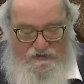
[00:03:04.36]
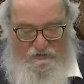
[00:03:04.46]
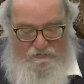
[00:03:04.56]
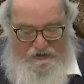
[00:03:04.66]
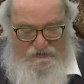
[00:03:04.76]
to the
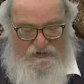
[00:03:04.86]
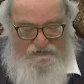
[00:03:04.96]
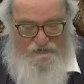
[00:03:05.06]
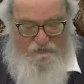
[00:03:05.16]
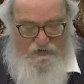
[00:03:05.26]

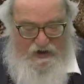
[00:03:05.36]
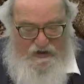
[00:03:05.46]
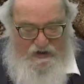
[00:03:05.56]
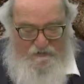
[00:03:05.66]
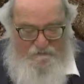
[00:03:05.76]
Mikdash to
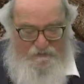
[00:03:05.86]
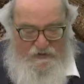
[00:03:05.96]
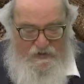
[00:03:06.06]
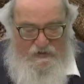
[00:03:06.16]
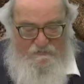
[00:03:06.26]
pray,
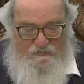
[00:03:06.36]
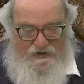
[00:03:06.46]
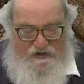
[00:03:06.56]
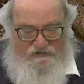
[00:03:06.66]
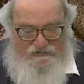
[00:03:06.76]
but
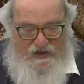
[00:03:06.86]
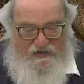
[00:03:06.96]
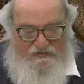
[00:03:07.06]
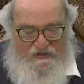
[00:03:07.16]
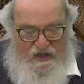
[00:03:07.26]
he
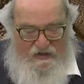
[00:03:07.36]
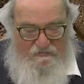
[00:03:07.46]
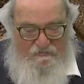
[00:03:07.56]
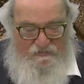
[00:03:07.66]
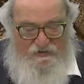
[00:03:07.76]
sent
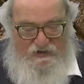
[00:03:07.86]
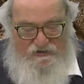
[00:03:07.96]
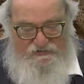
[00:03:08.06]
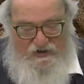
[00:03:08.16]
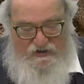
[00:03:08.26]
them to
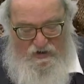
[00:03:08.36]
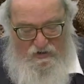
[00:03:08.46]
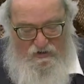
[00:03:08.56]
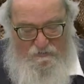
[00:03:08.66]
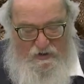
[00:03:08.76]

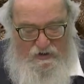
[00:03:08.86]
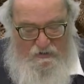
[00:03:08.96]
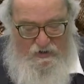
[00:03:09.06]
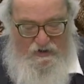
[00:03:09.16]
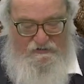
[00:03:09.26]
Yeshayahu ben
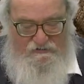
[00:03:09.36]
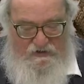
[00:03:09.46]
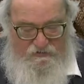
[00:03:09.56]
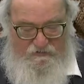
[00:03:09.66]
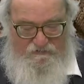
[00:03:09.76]
Amoz
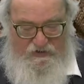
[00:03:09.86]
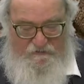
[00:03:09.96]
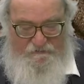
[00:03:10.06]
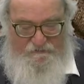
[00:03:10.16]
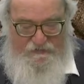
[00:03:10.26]
HaNavi.
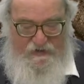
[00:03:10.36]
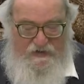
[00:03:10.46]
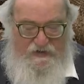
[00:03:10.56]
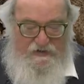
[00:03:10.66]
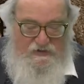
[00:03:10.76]

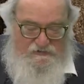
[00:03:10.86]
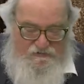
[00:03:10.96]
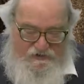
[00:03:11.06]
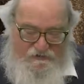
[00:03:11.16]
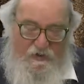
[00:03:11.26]
So
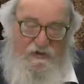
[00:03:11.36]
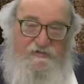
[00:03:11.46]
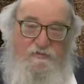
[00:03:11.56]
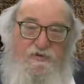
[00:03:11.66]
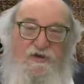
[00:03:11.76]
this part of
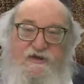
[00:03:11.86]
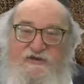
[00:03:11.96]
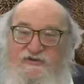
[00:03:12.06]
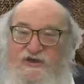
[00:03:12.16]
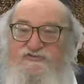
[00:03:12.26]
the book
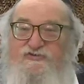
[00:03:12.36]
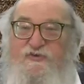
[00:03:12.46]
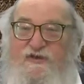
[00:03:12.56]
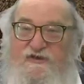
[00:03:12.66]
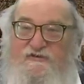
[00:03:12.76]
is
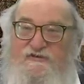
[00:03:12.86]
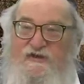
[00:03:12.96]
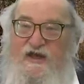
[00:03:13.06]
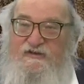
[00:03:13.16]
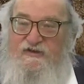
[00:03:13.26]
history. This is
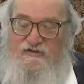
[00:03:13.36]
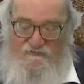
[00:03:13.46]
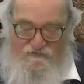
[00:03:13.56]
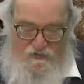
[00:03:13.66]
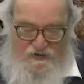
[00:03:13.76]
not a
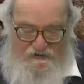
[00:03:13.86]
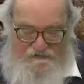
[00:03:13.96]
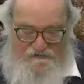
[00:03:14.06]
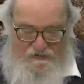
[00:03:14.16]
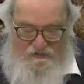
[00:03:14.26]
nevuah
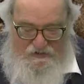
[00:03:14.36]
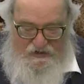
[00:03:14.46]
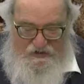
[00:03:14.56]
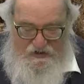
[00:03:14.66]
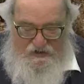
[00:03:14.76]

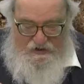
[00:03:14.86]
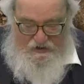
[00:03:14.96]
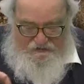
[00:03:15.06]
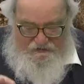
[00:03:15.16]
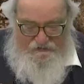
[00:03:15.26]
necessarily.
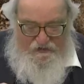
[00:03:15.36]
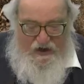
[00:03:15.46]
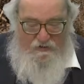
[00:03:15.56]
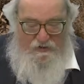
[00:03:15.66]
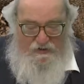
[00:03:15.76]
There's a
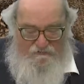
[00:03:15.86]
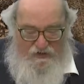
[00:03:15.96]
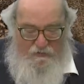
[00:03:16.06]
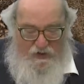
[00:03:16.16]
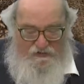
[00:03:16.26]
narrative.
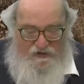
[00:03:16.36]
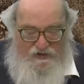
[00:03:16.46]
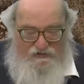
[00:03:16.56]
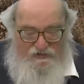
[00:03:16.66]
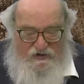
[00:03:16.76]
They went to
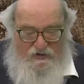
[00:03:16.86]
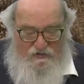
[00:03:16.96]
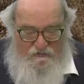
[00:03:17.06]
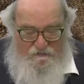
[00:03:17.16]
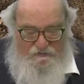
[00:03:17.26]

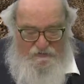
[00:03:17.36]
Yeshayahu.